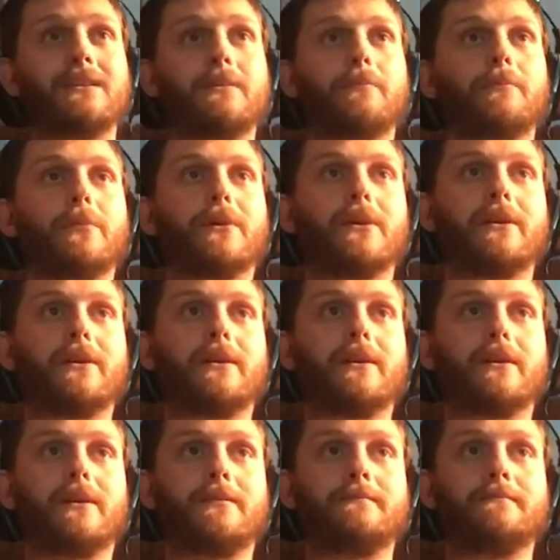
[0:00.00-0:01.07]

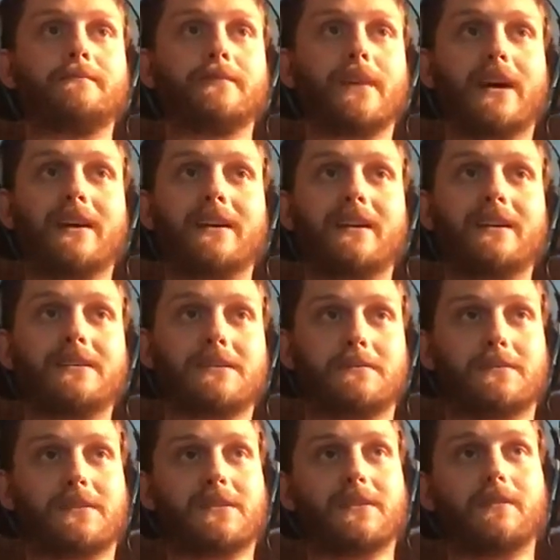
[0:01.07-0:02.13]
but I can get some
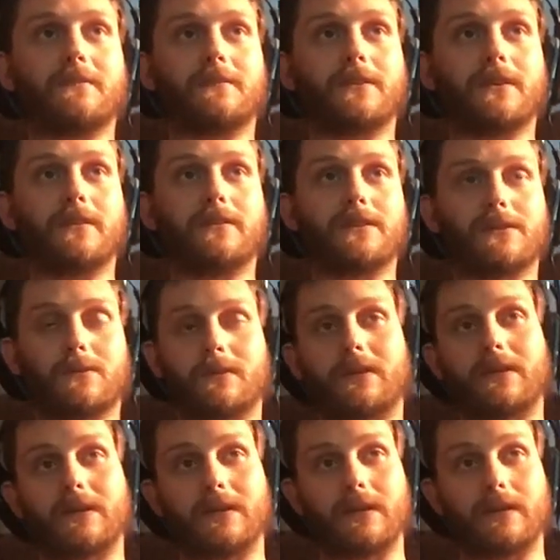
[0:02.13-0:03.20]
stuff done this
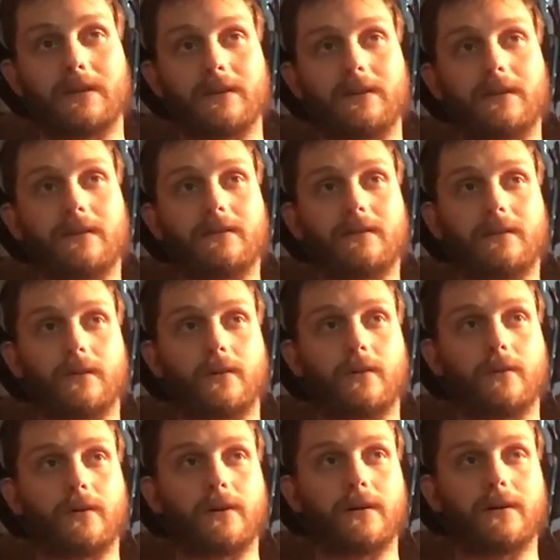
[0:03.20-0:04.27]
weekend, I think.
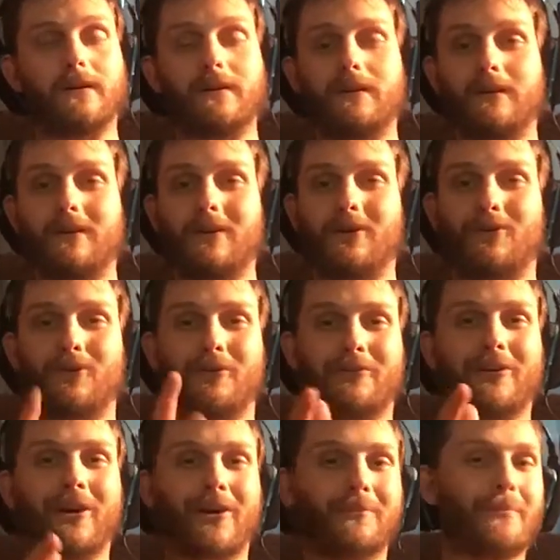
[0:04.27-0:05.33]
So we've
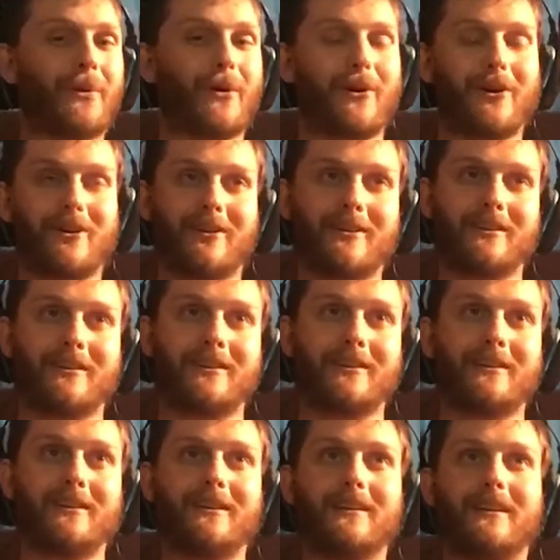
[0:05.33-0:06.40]
got a part
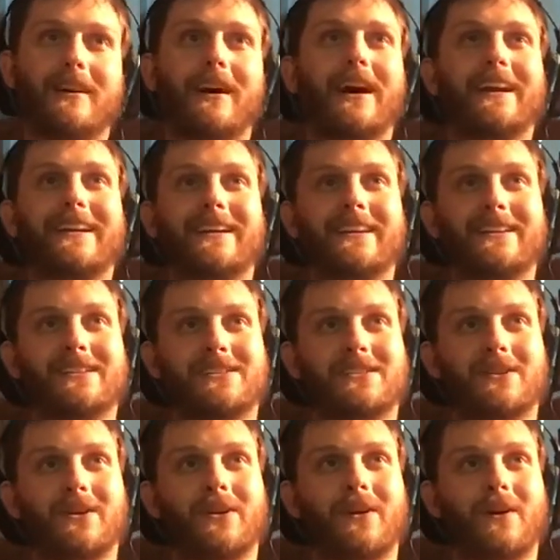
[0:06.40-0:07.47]
I need to
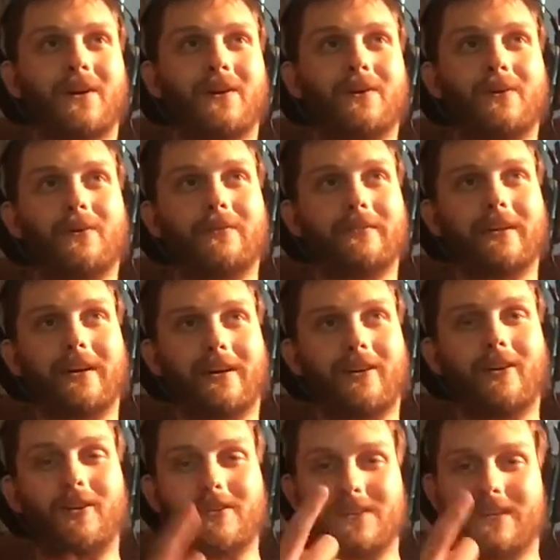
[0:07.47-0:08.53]
install. We've got
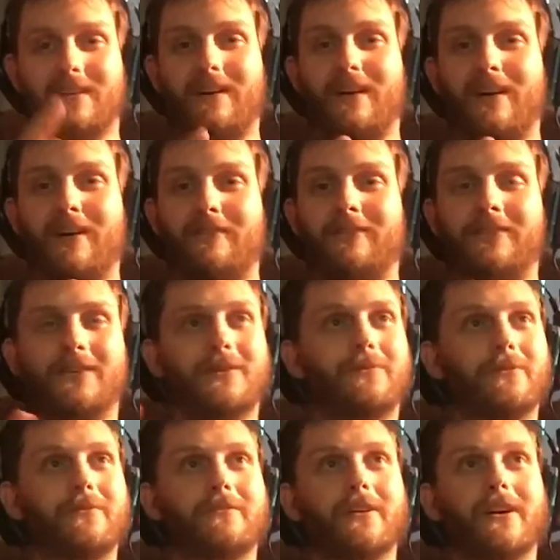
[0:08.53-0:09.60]
cars and coffee.
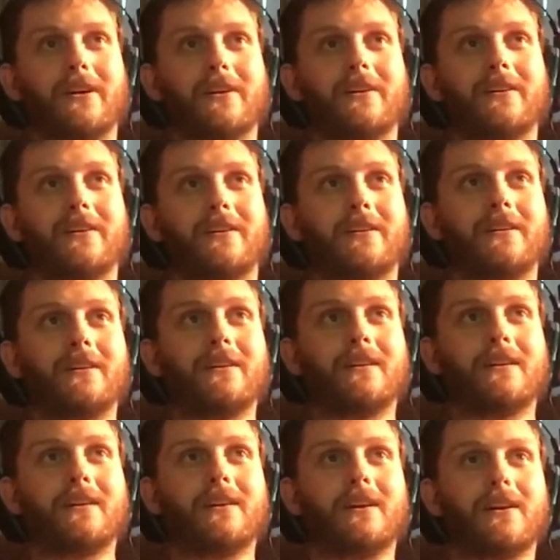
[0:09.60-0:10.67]
We've got
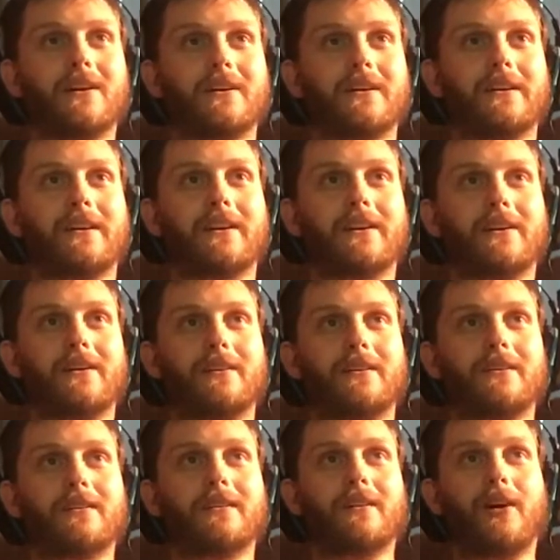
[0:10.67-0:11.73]
a
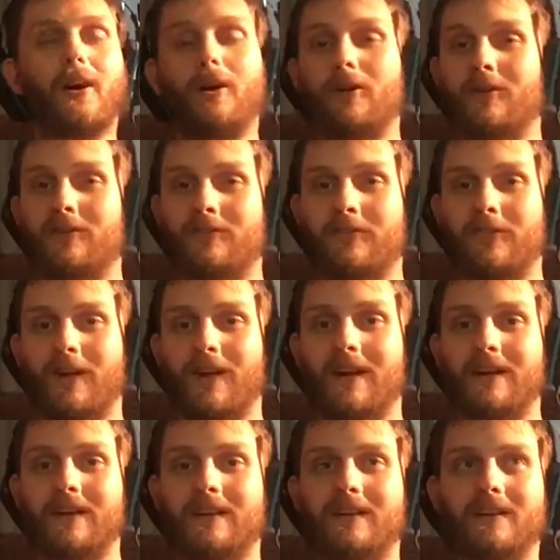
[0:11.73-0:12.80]
honors
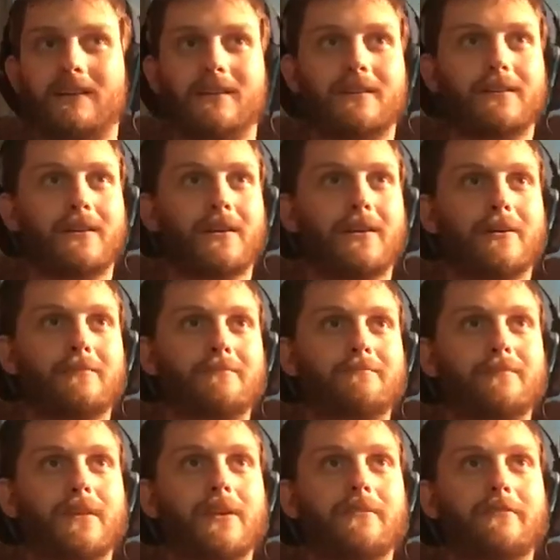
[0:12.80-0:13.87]
flight
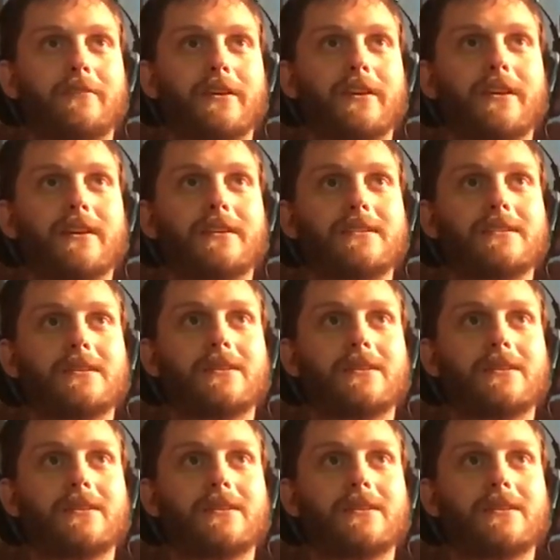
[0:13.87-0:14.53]
event.